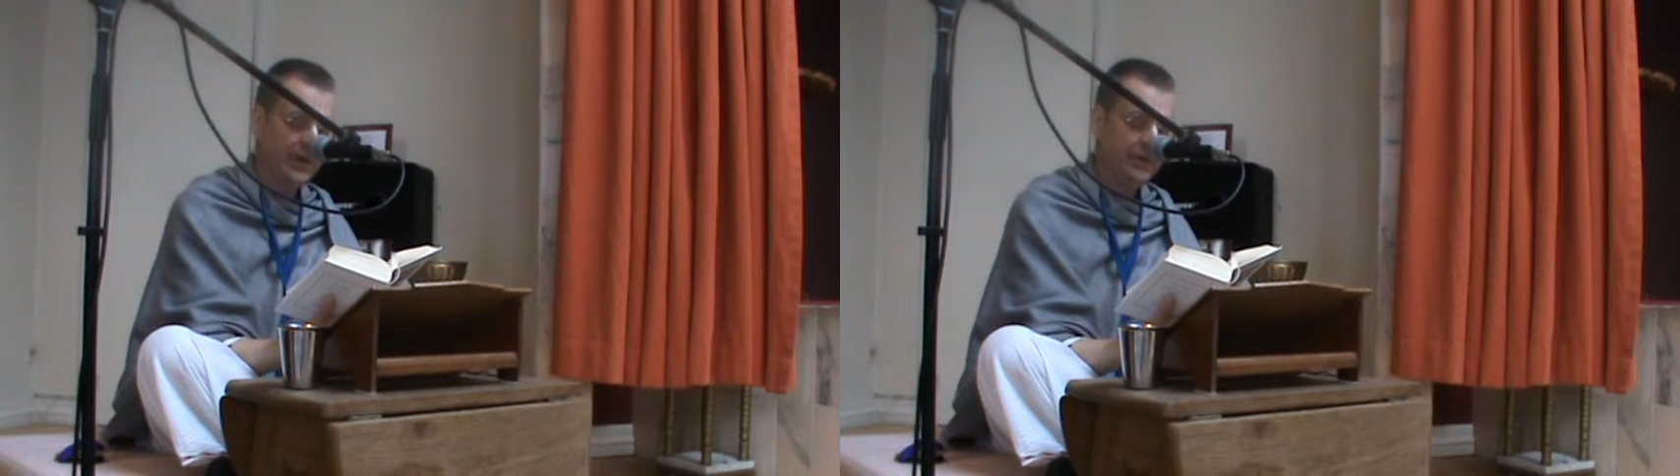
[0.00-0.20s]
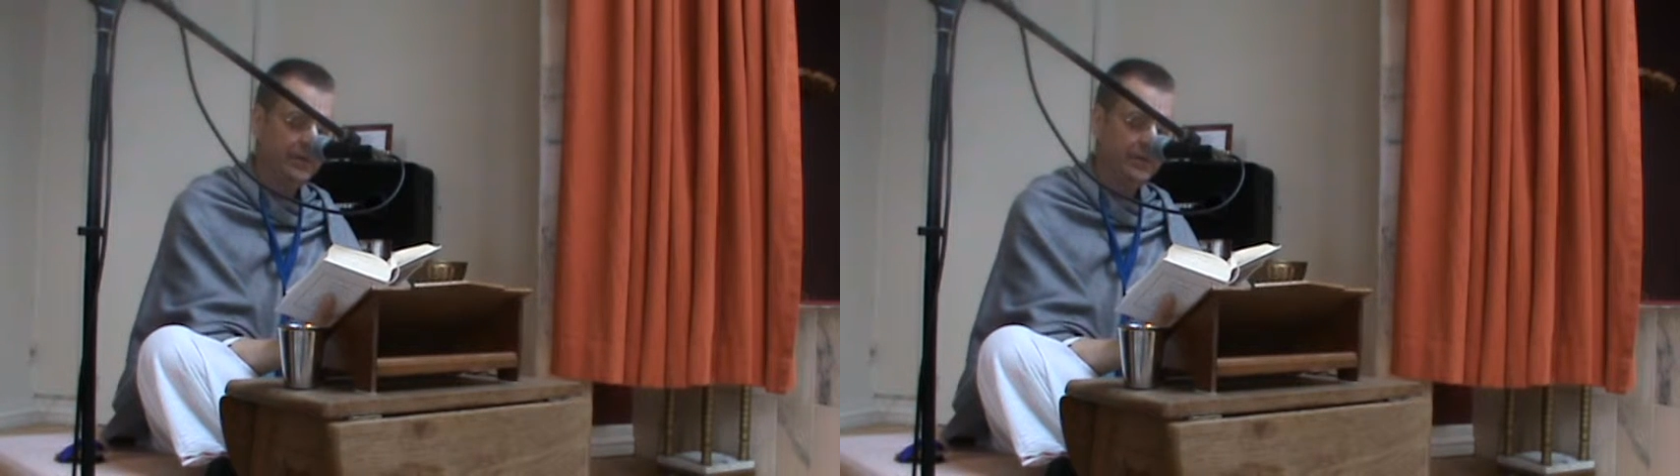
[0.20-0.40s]

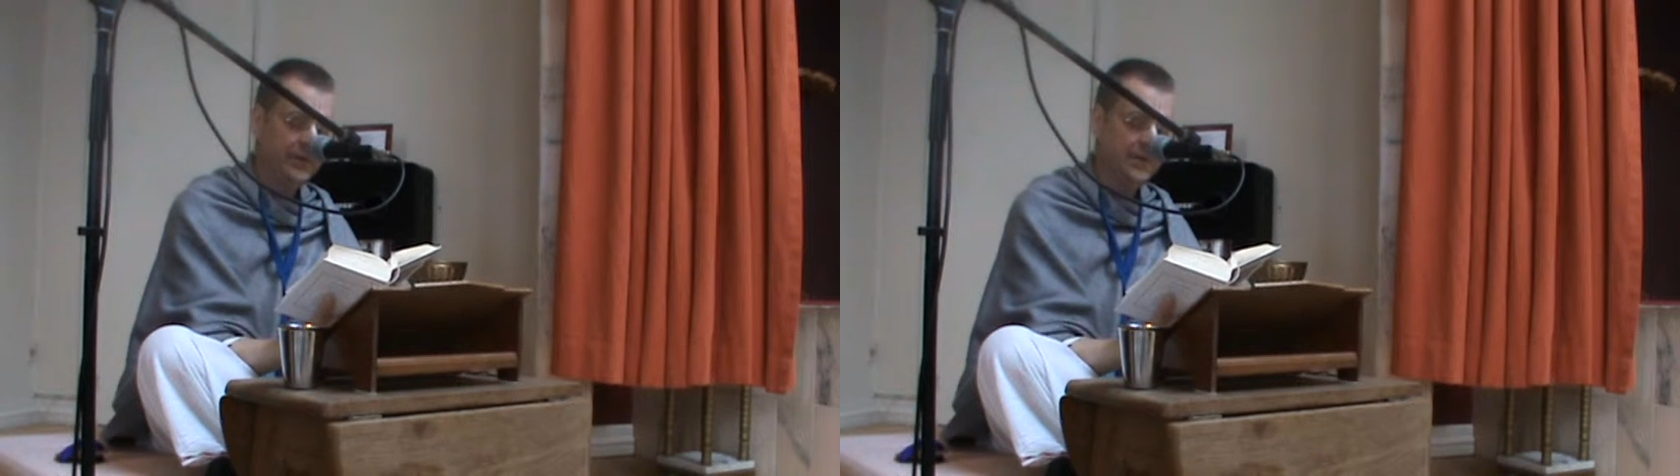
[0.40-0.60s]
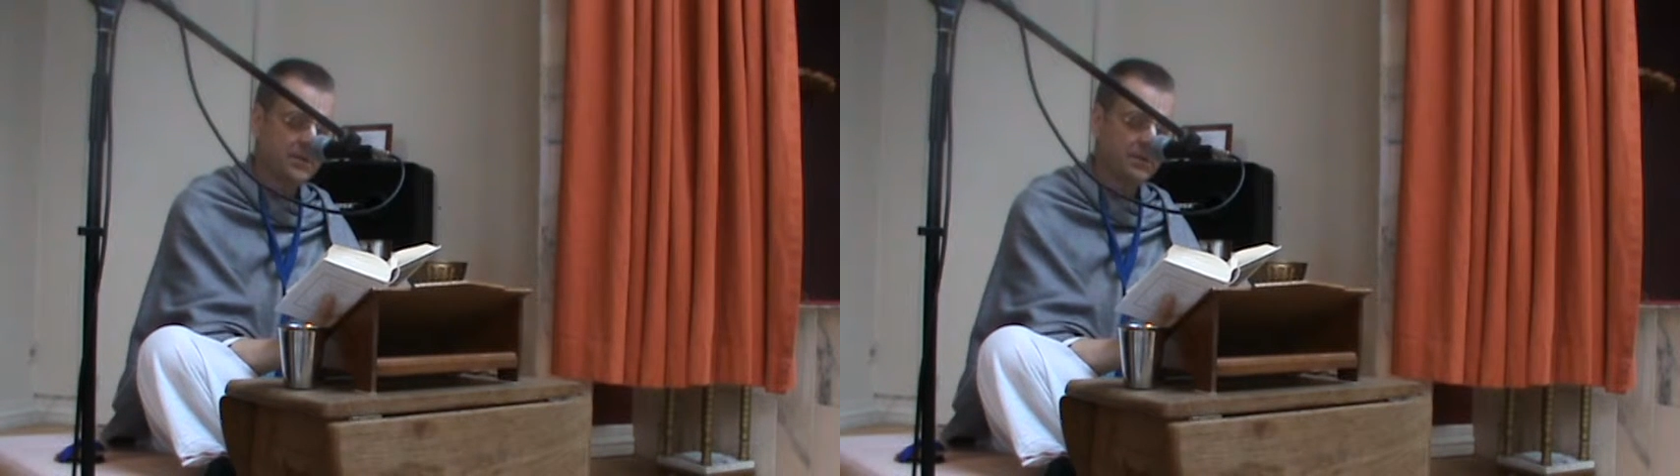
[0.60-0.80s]

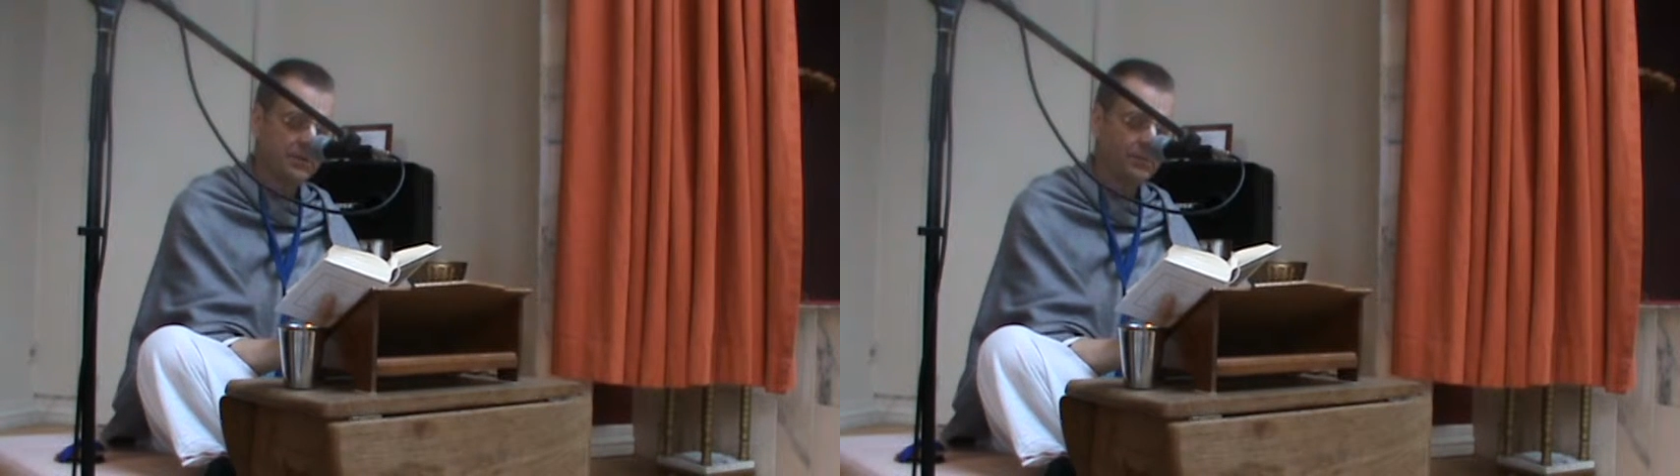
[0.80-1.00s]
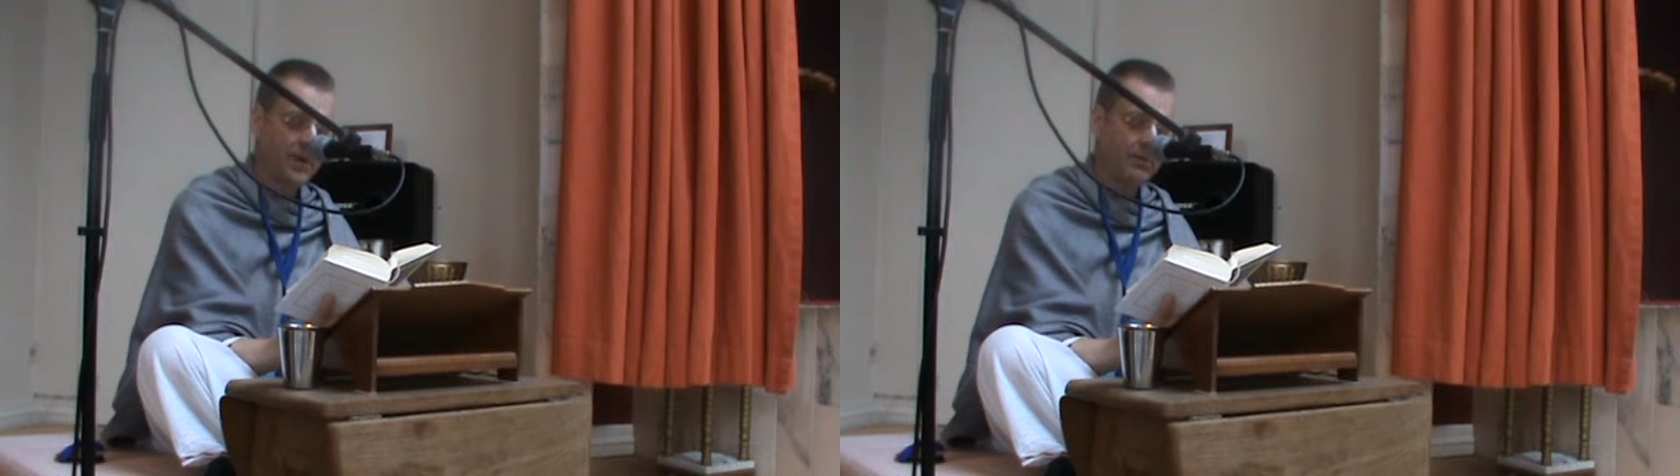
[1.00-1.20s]
entities to the
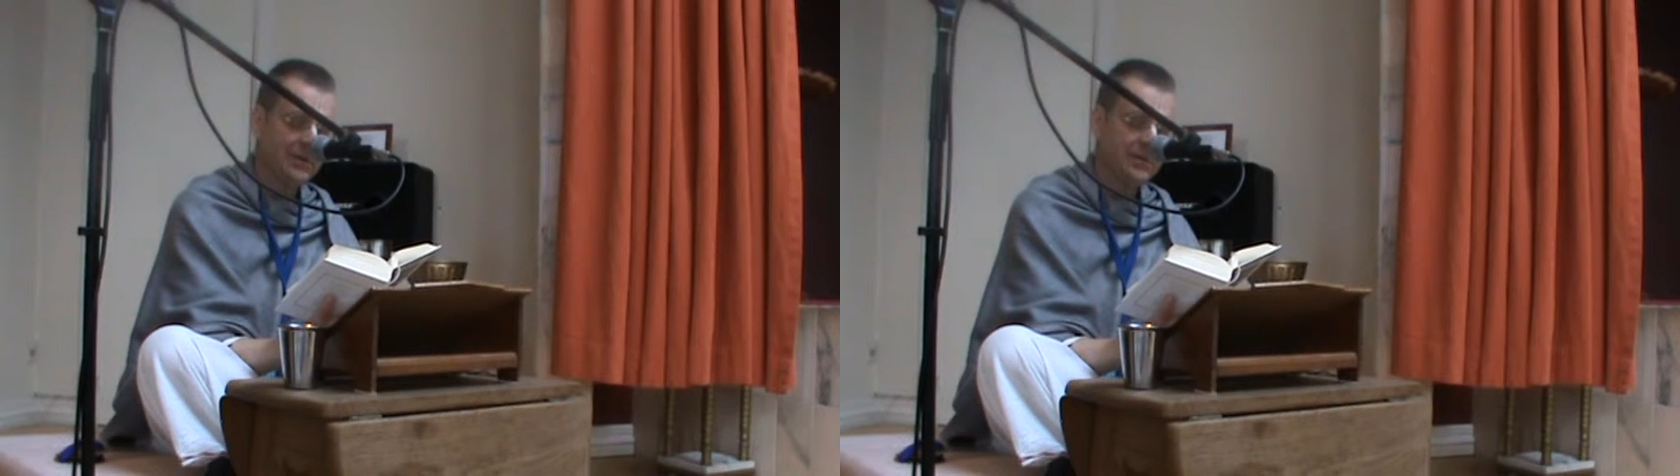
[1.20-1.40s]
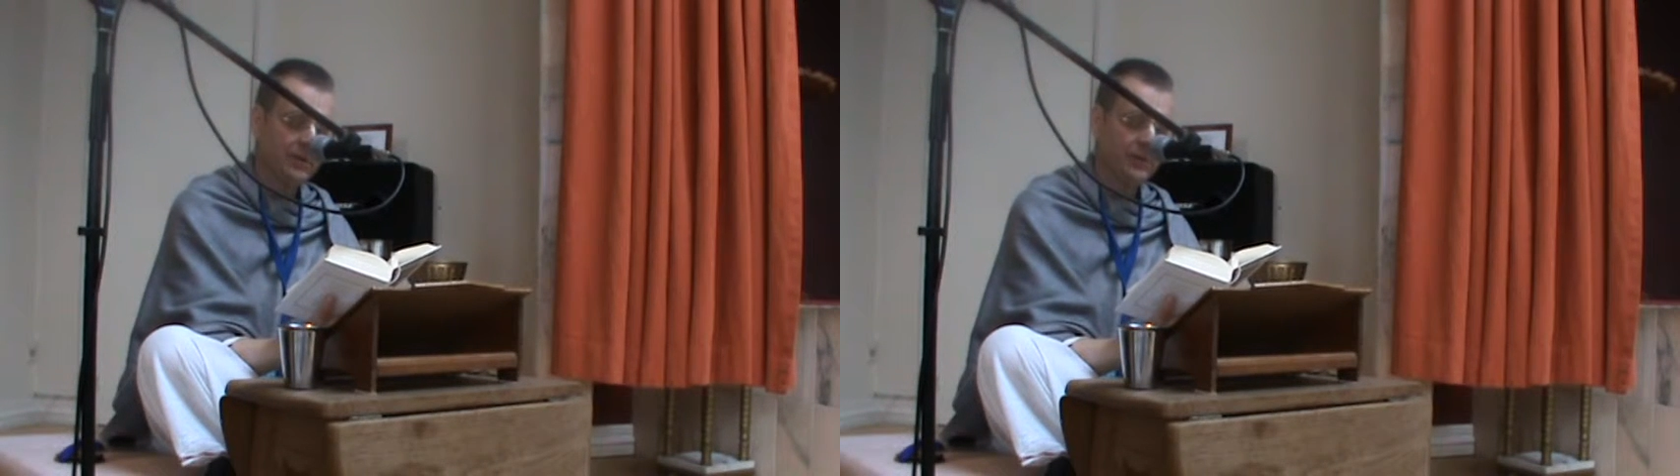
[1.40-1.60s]

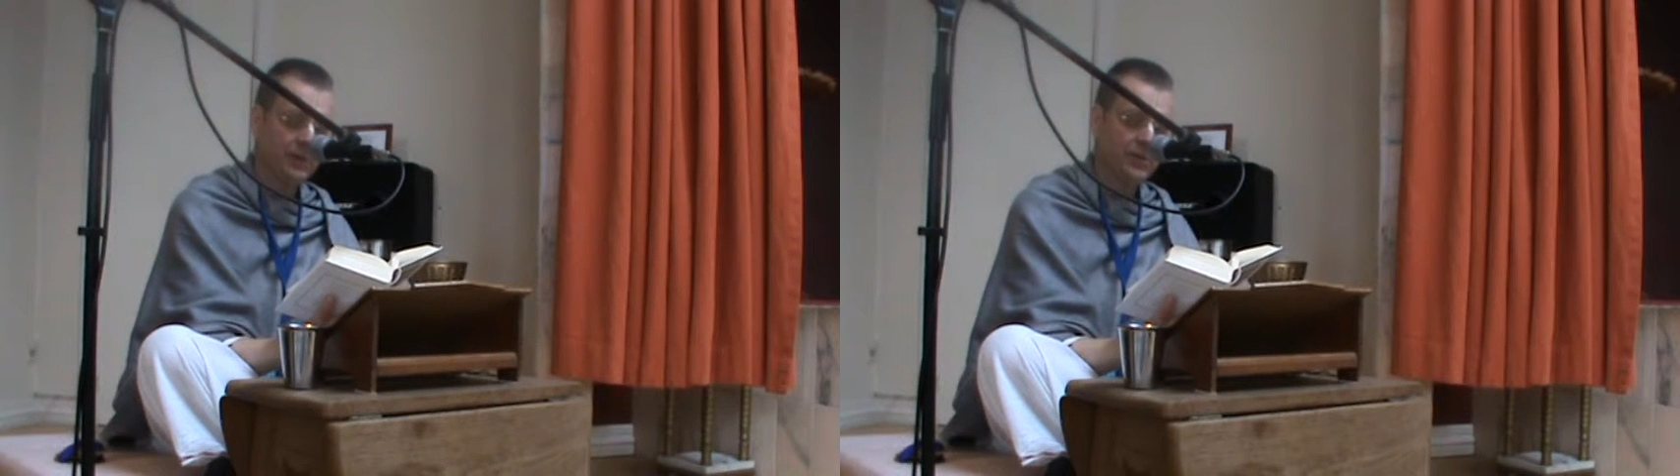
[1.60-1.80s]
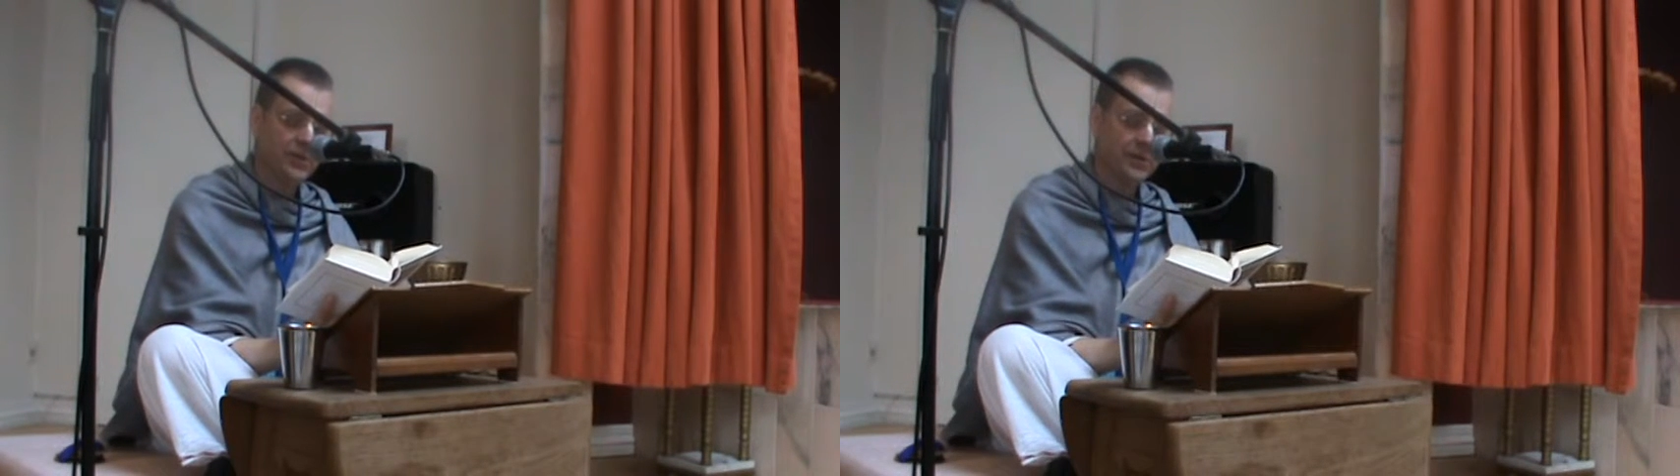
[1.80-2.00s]
bubbles of the
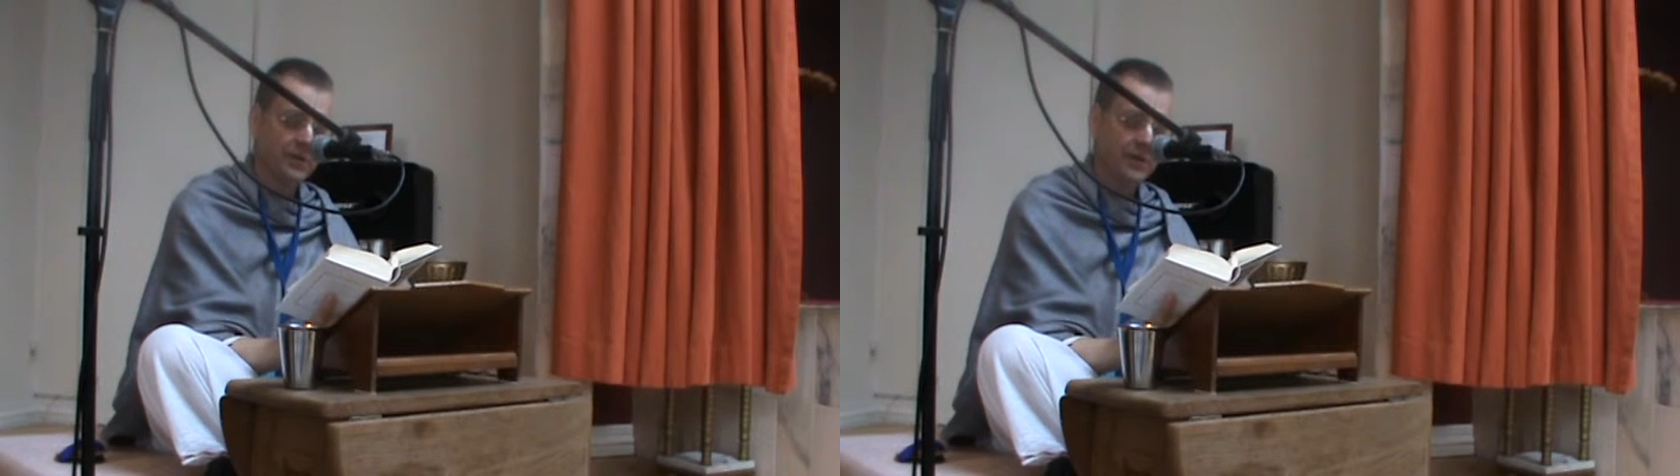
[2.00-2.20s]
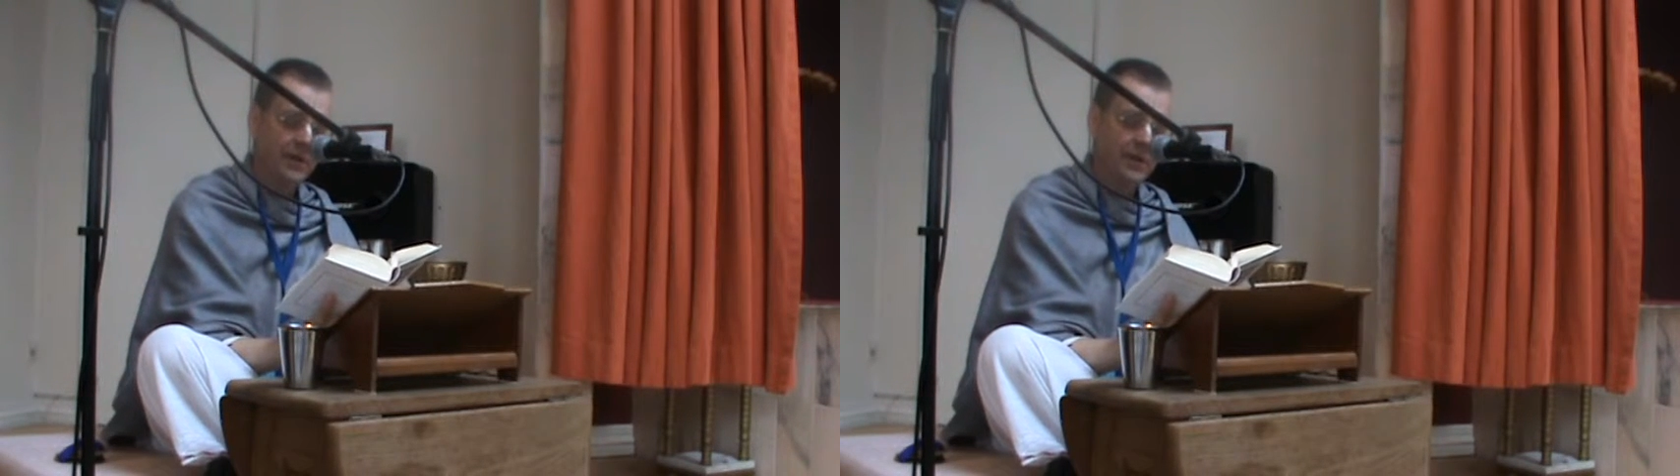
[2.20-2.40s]

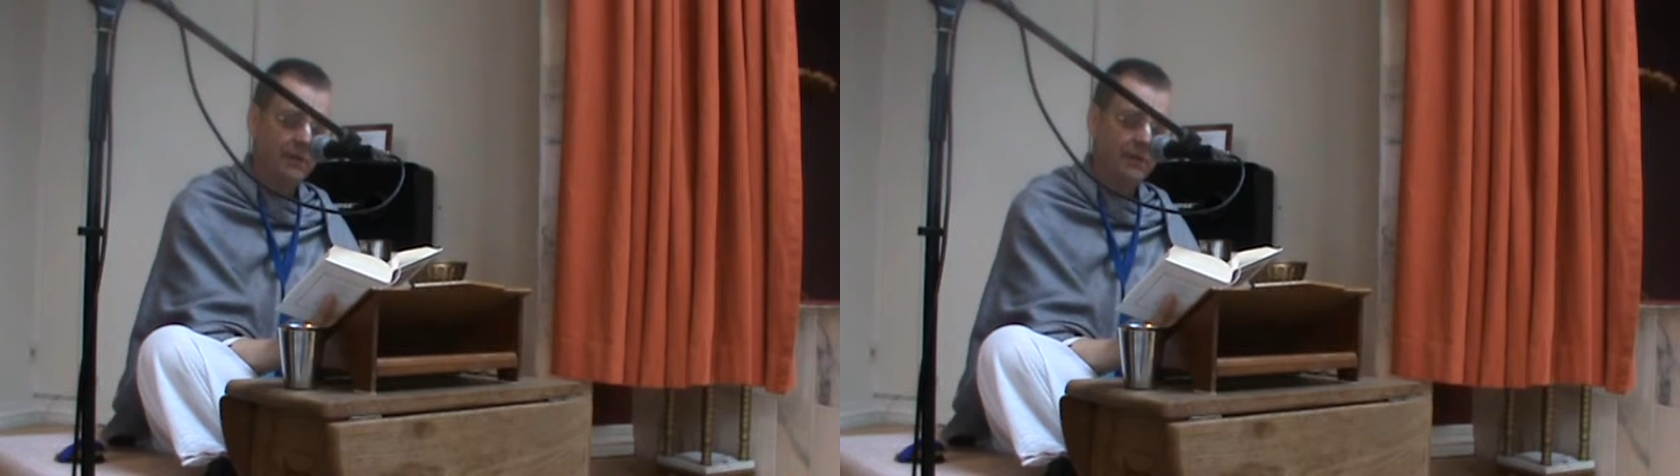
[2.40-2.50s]
ocean,